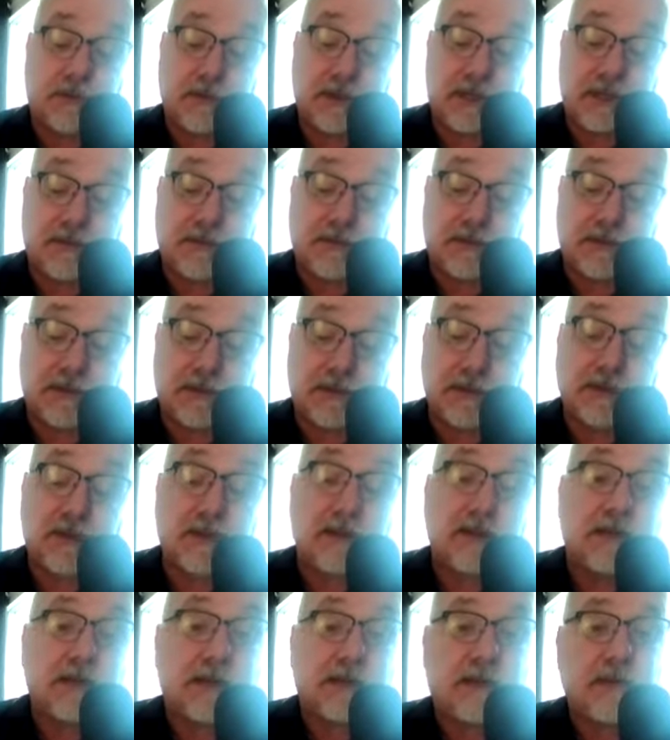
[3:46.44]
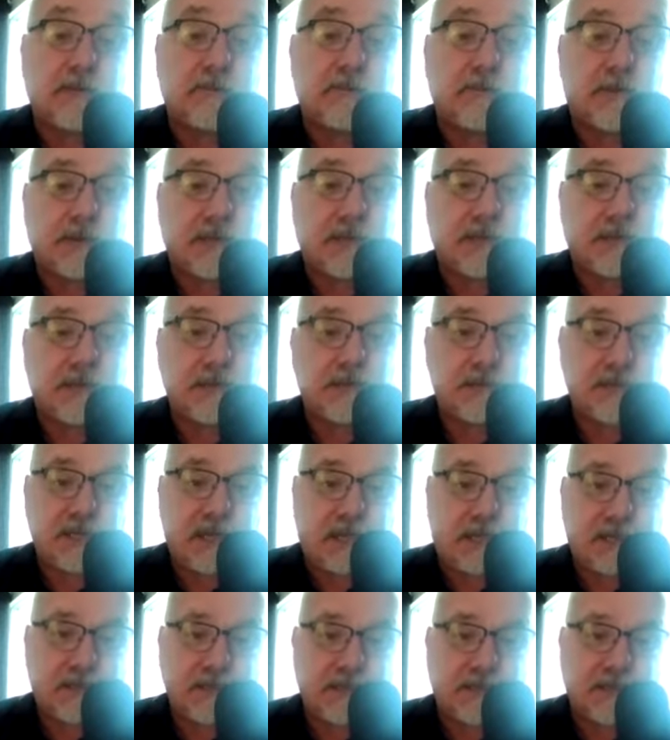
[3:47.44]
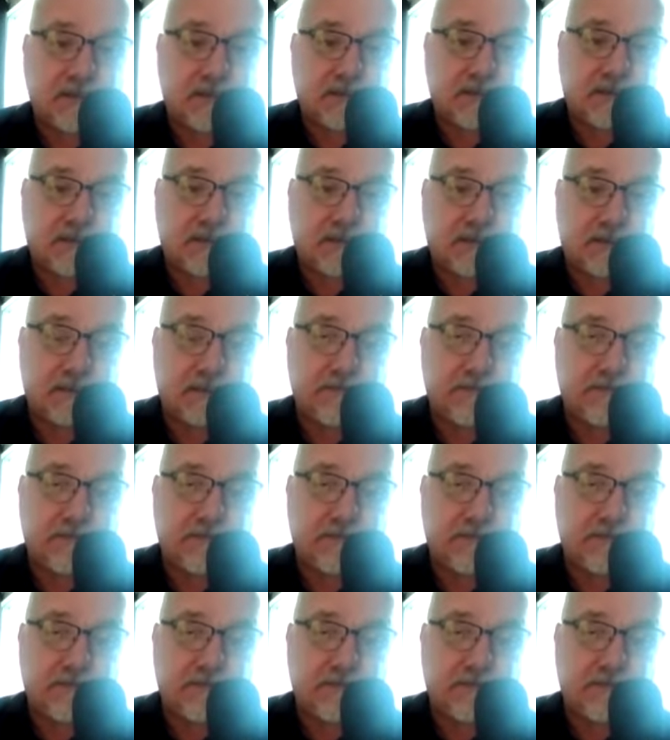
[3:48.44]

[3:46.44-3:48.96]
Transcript: lesson our brain changes